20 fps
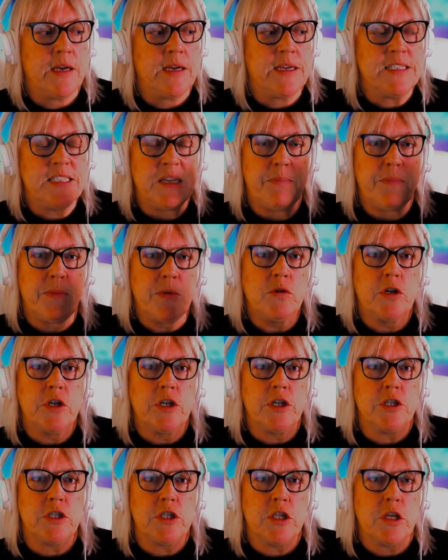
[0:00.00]

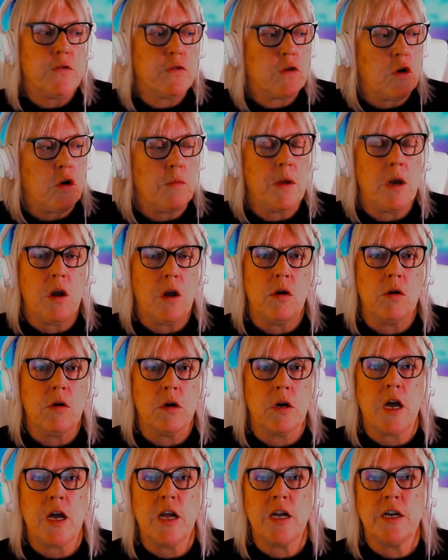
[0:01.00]
Debunkers that have come along
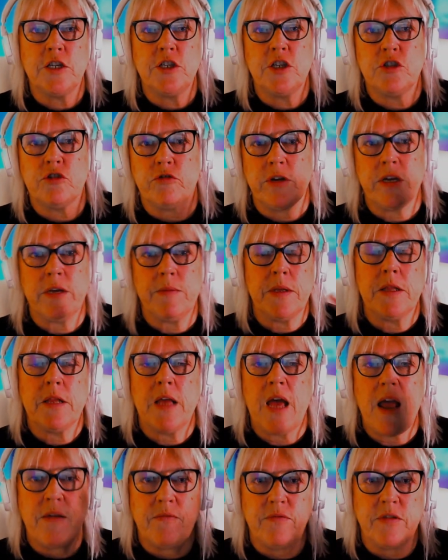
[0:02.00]
and are screaming
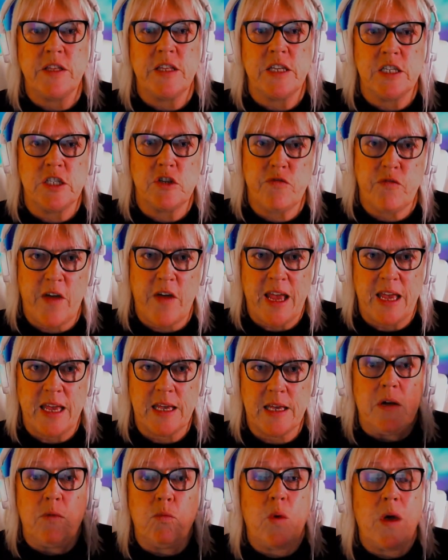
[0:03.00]
that everything's
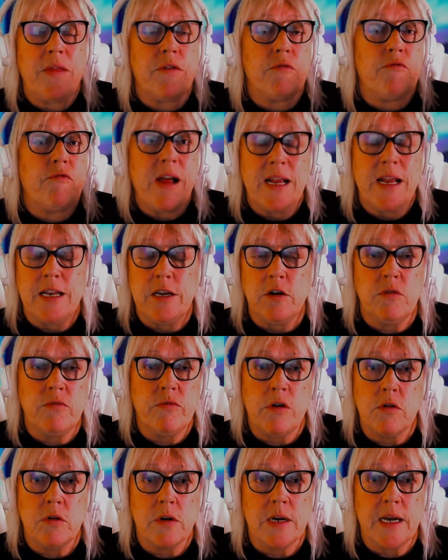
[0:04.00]
fake. Whether rightly or
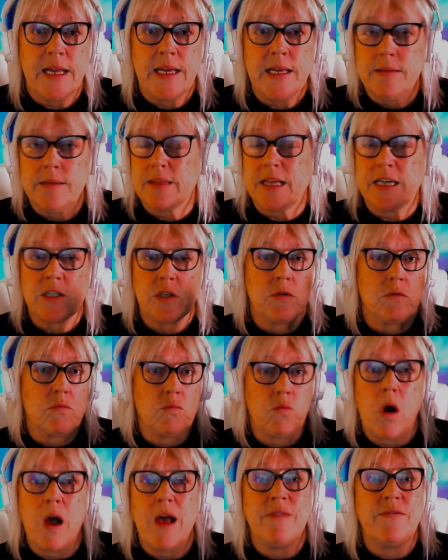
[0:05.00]
wrongly, that's
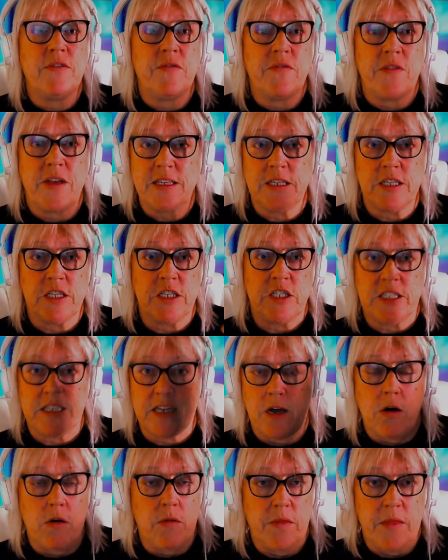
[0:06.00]
whatever fence you sit
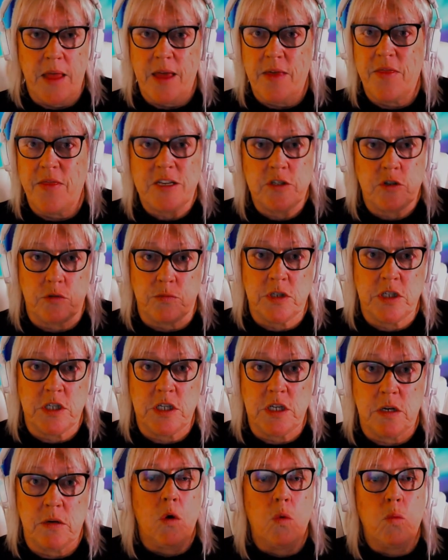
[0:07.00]
on there, that's up to
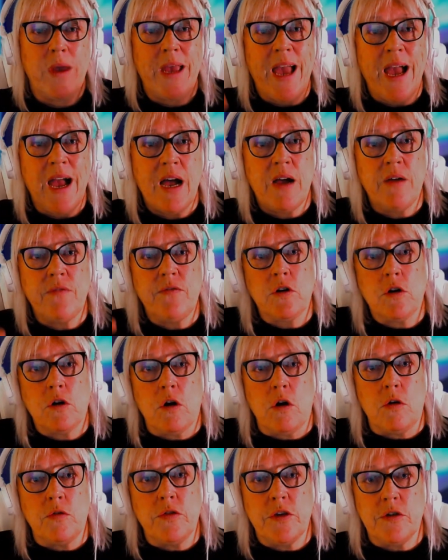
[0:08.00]
you. We haven't
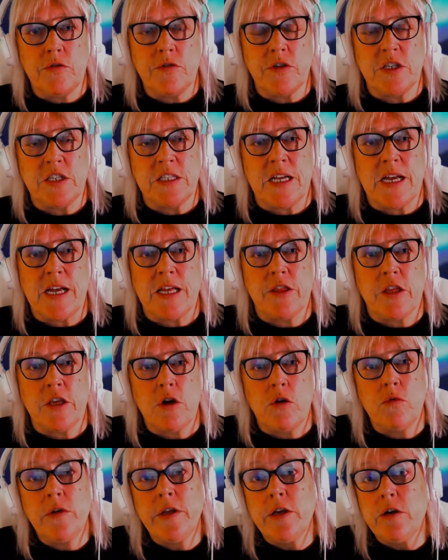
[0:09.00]
got the other side. The
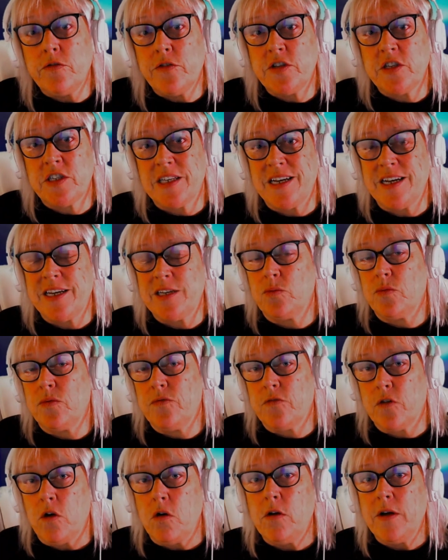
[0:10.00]
only other side
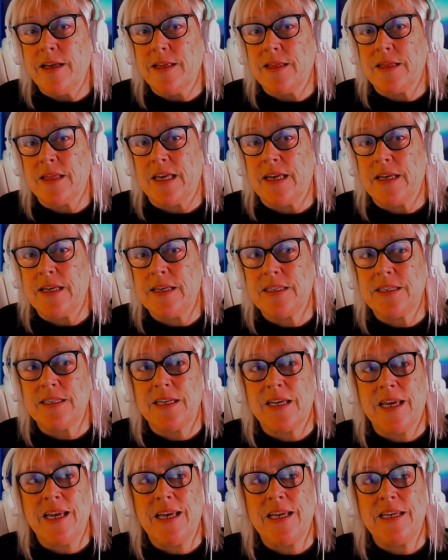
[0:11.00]
we've got in this
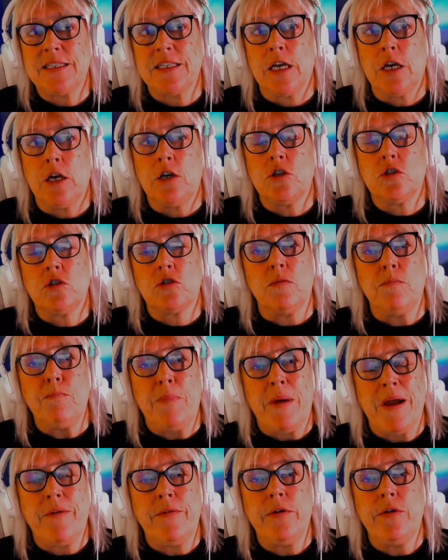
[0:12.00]
is some
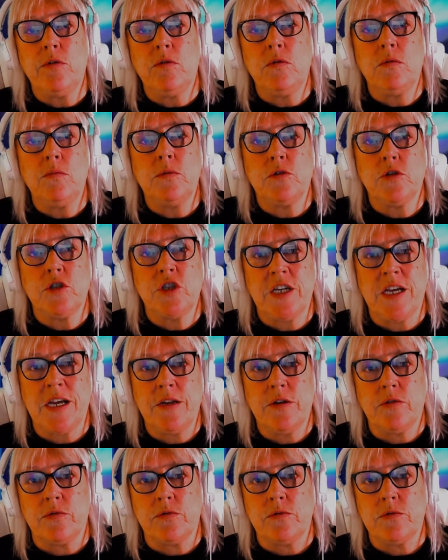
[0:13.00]
paranormal
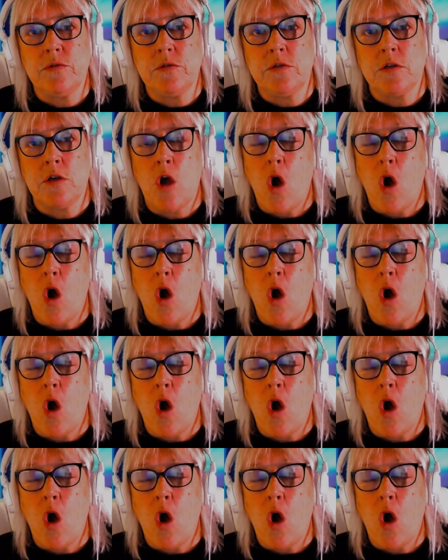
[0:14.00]
channels,